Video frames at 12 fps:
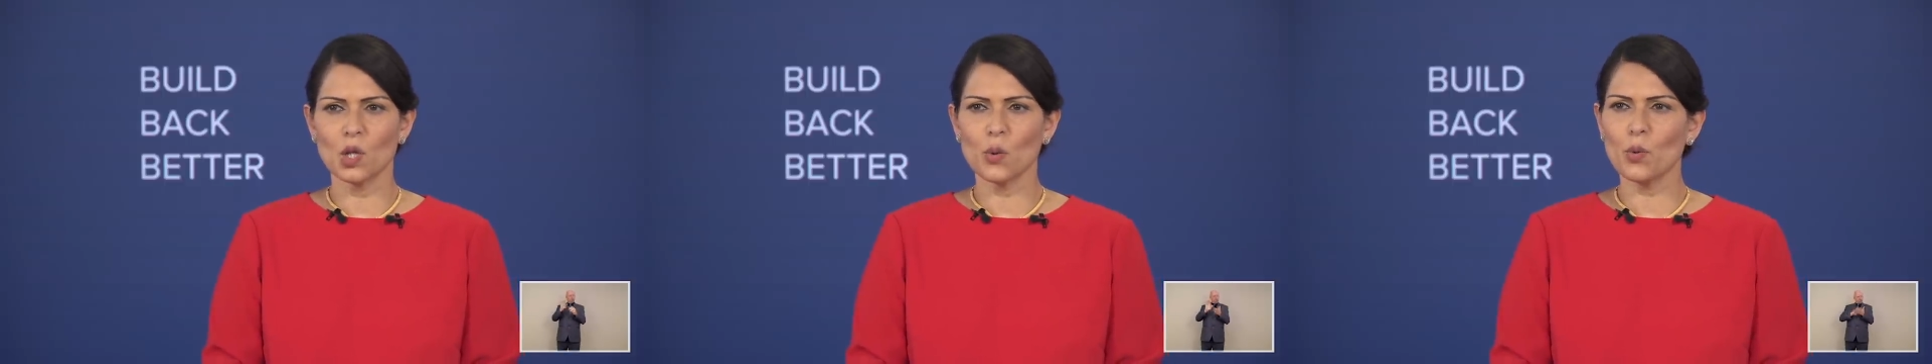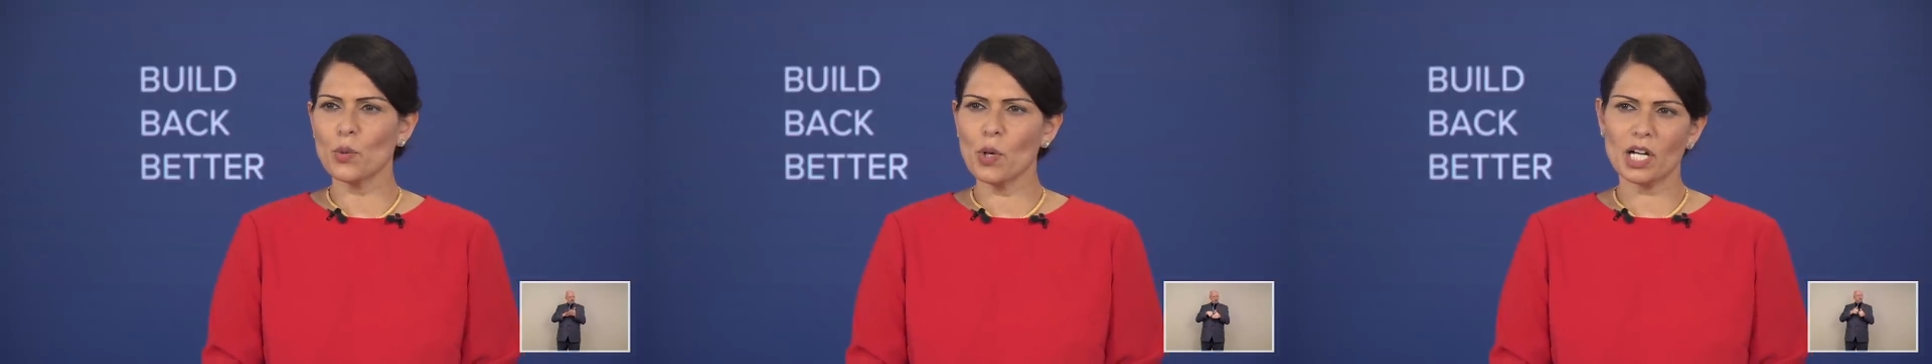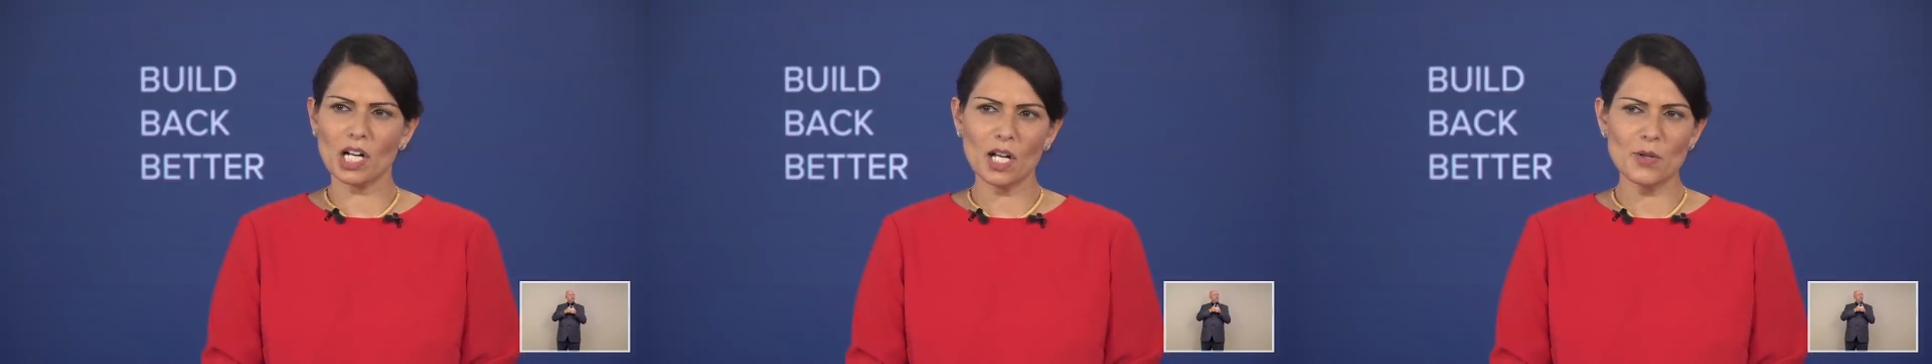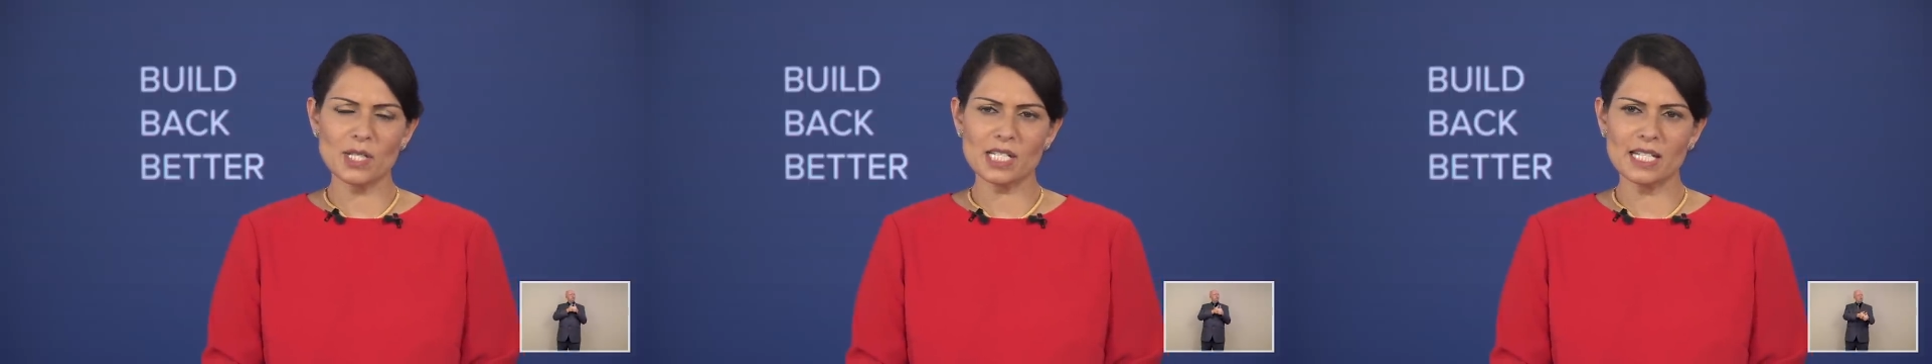We work
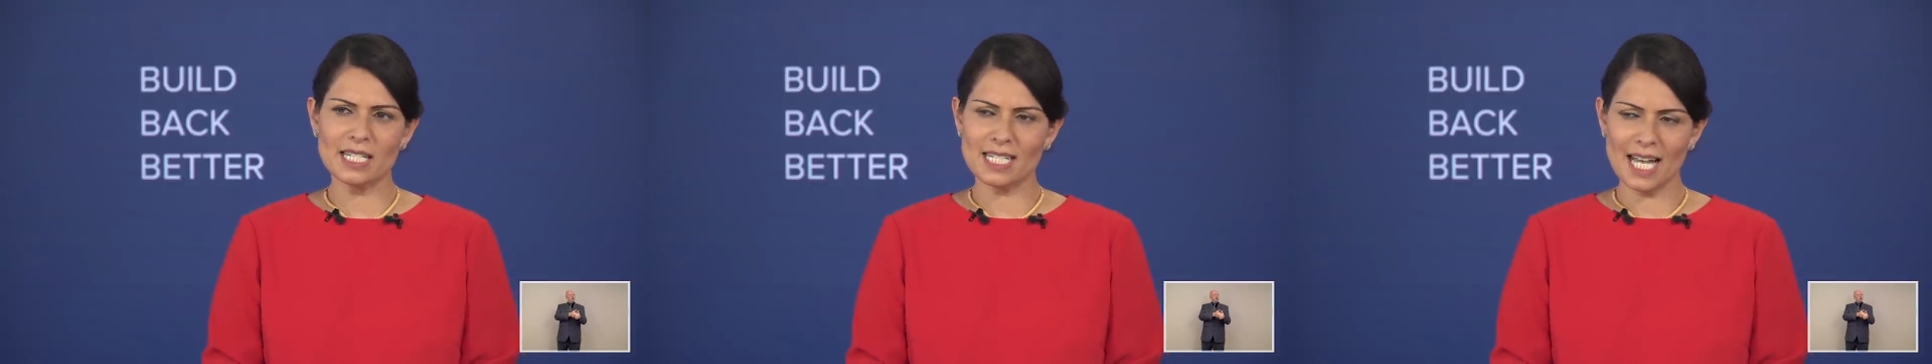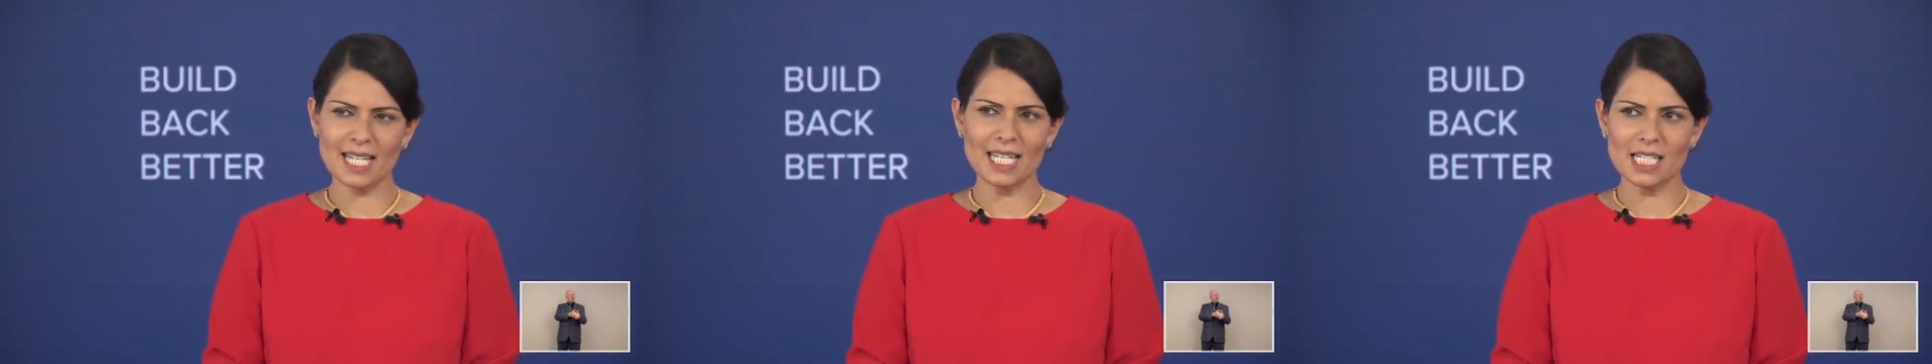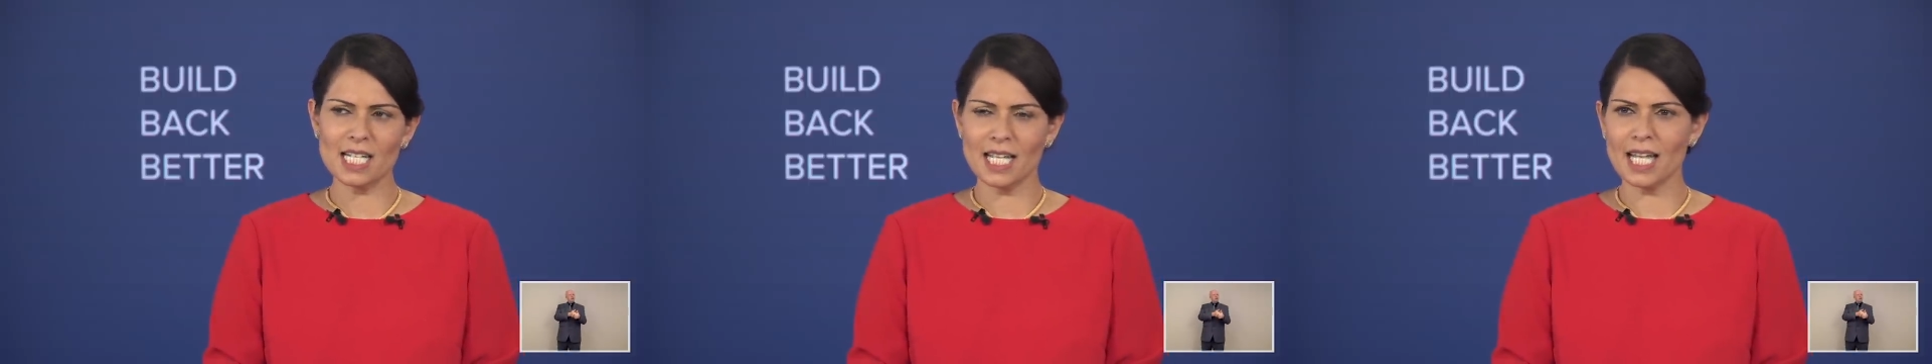closely day in, day